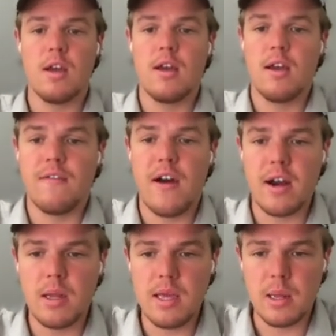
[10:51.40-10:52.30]

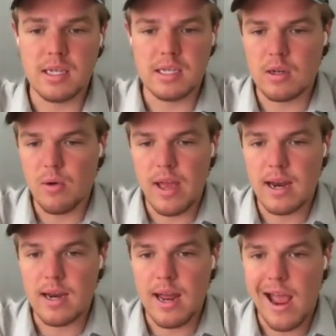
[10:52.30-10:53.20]
Finally, let's go ahead
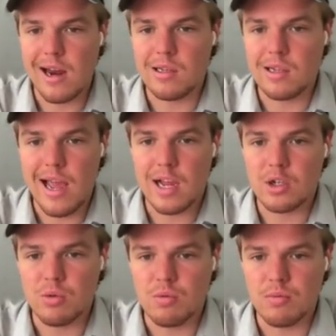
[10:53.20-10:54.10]
and add the
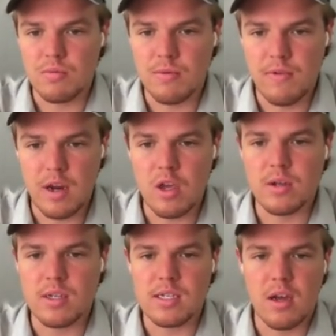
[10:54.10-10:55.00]
actual video
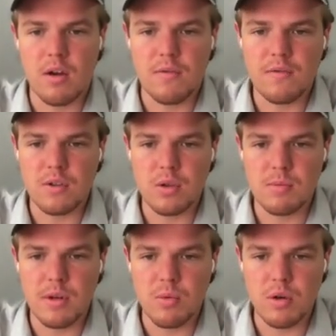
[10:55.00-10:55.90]
itself. So let's
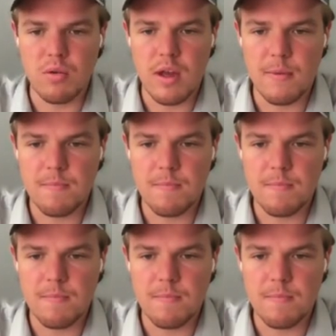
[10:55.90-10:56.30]
make sure we do that,